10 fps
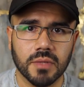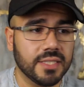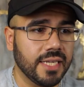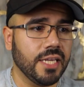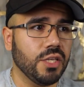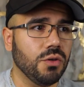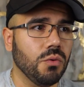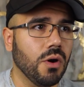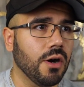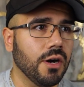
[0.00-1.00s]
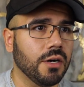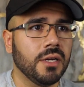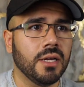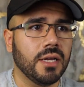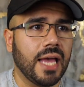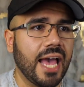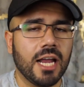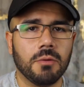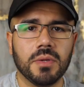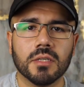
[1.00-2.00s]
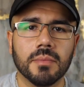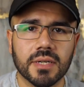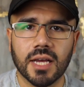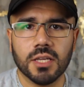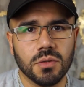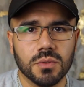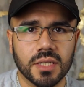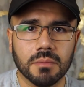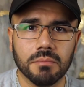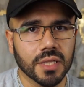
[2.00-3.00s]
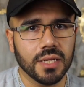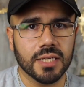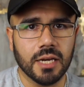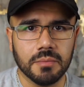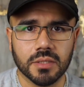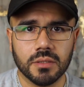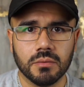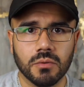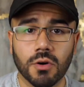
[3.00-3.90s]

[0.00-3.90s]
Let's say you are adamant about not using blood diamonds.